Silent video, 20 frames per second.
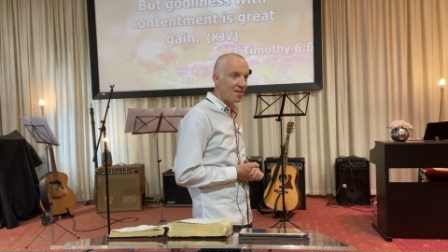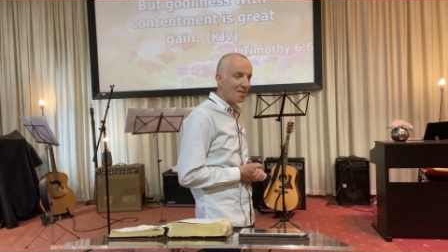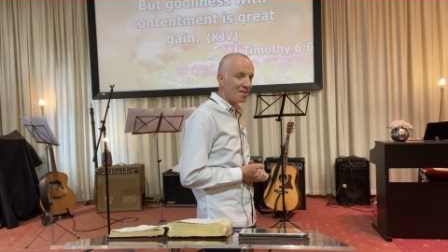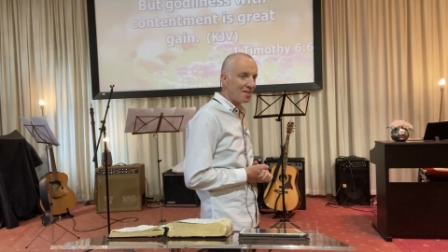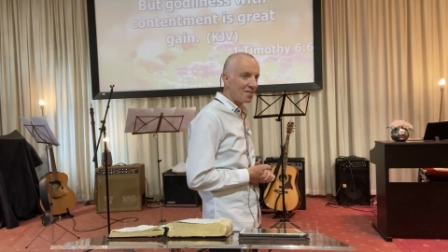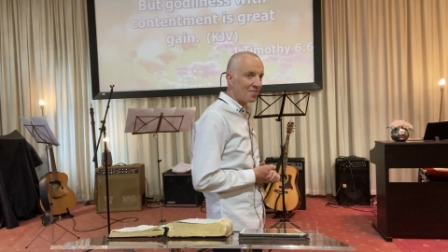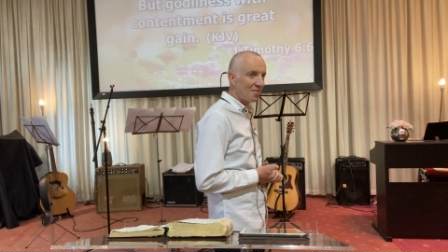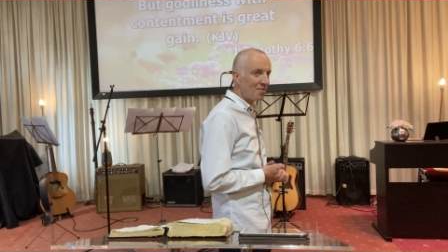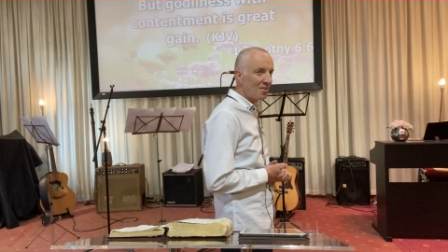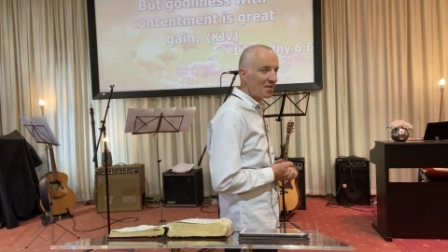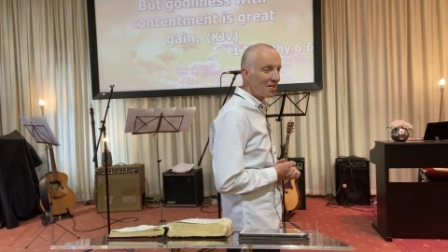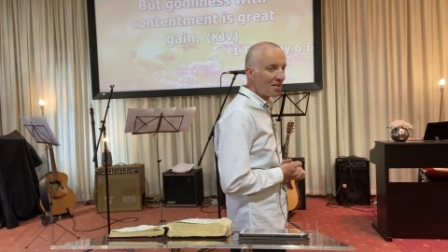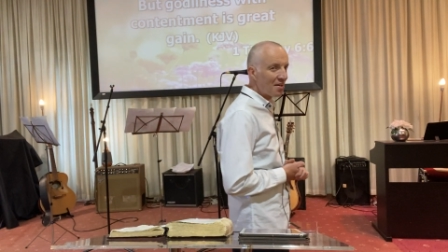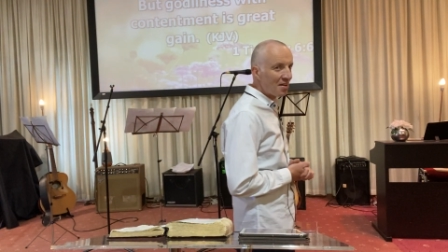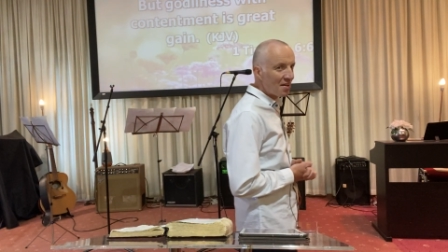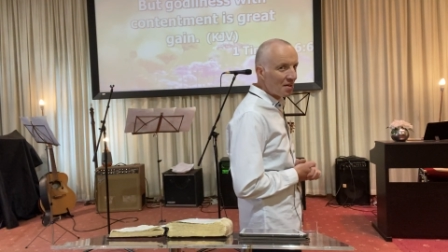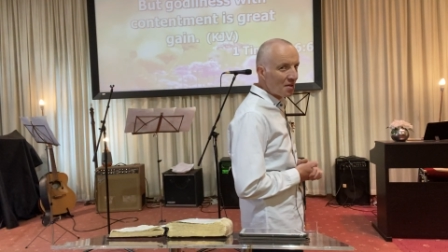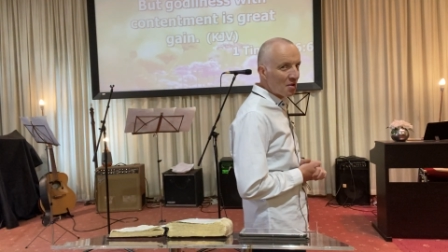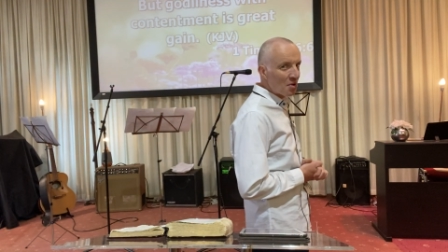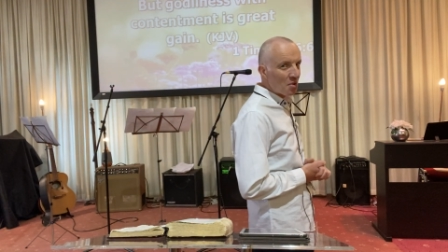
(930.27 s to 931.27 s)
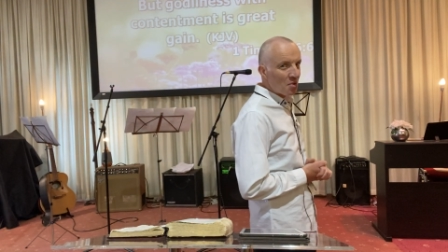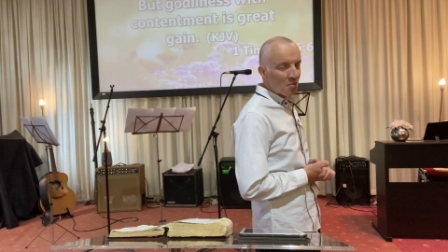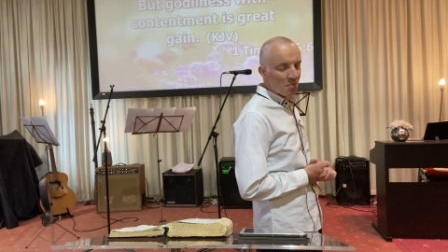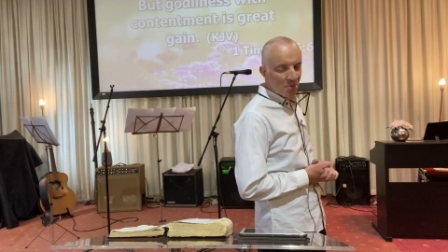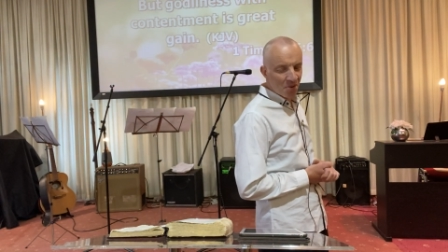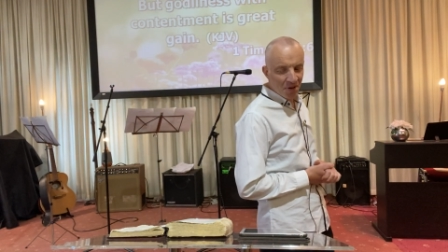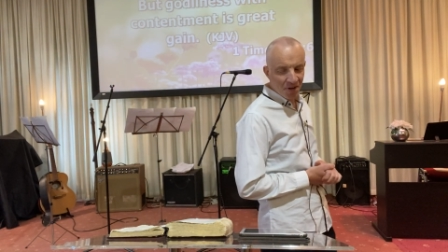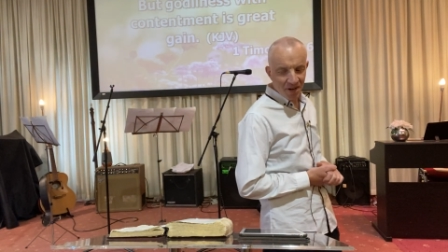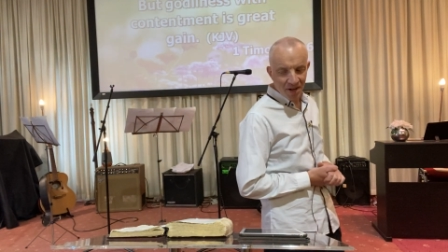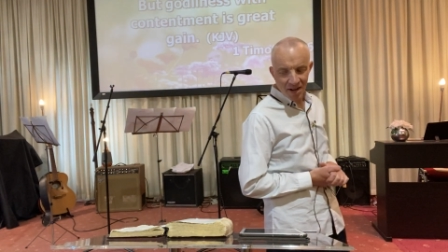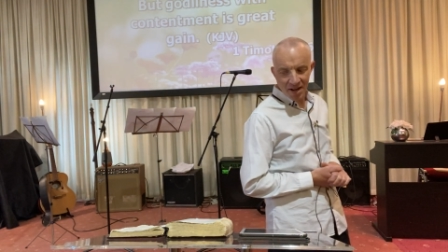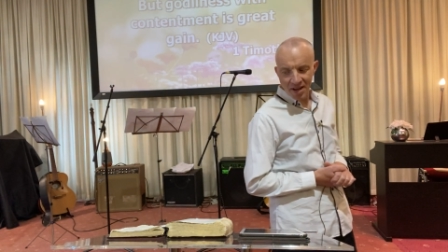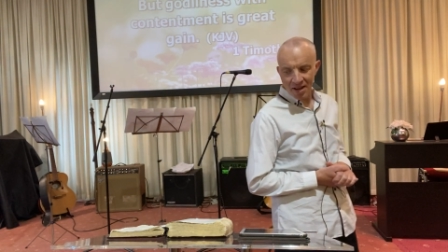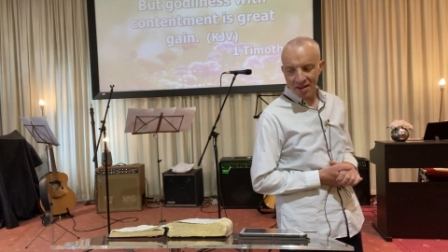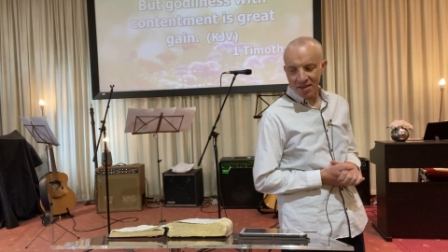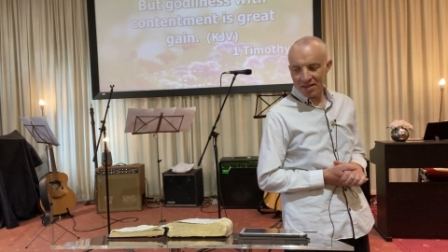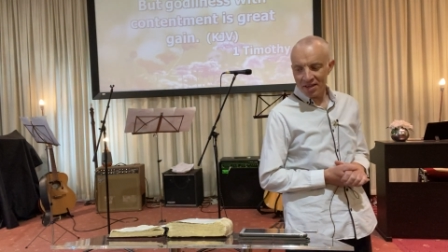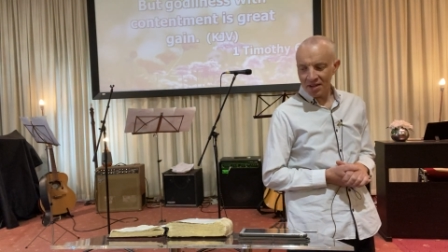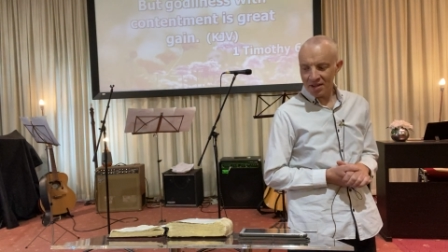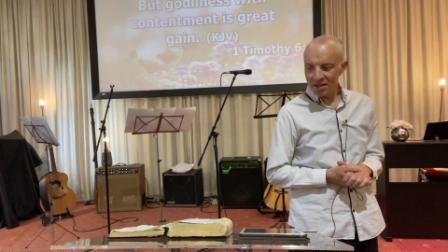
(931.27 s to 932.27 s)
You know, but uh,
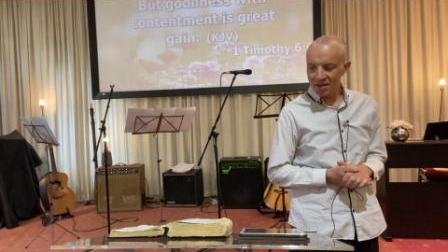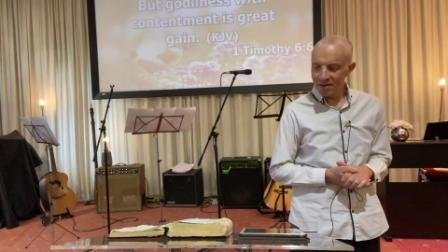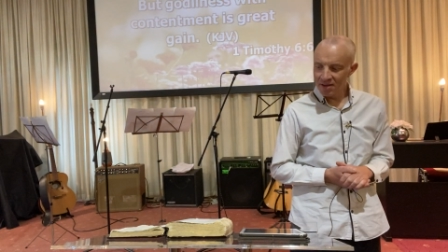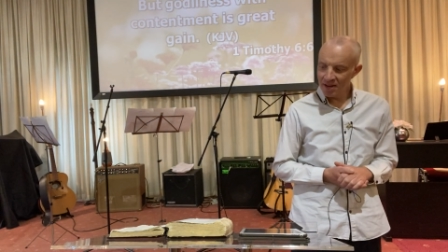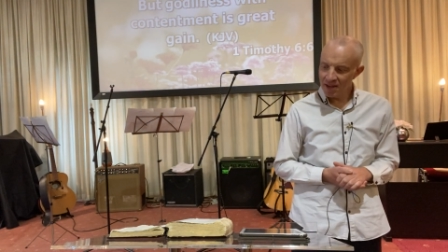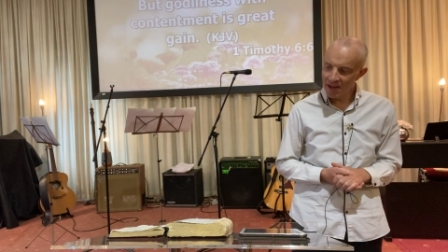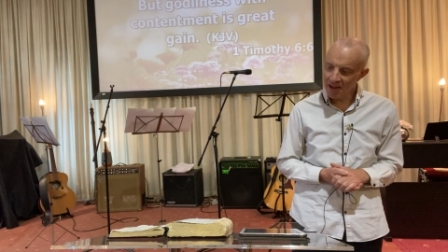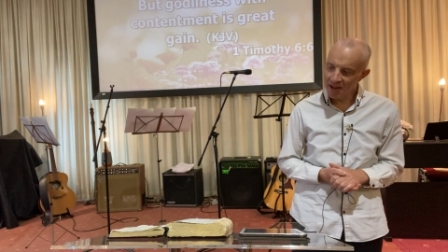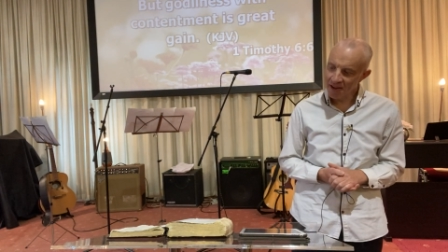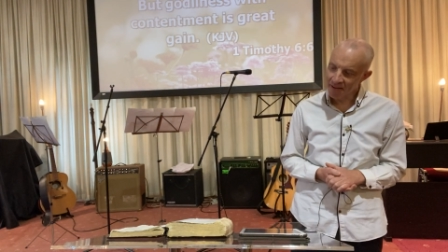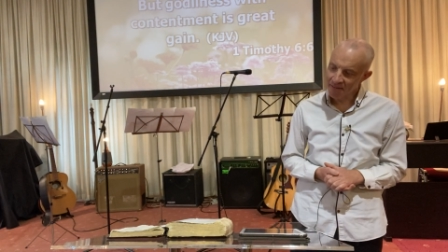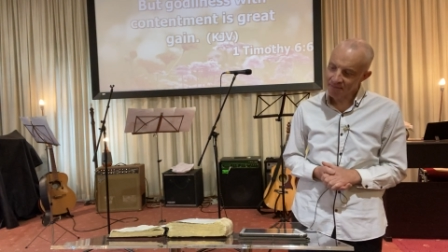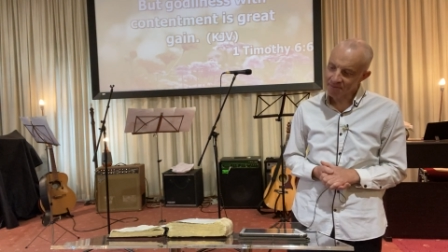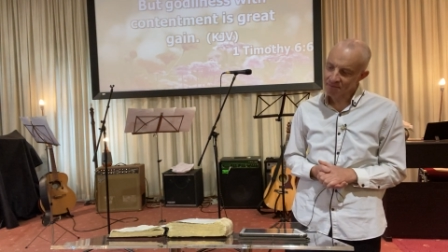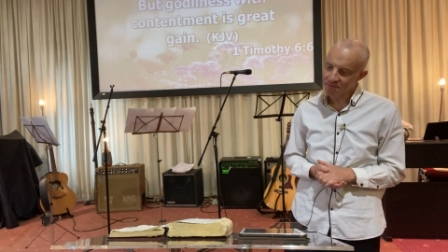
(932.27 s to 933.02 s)
you can. Uh,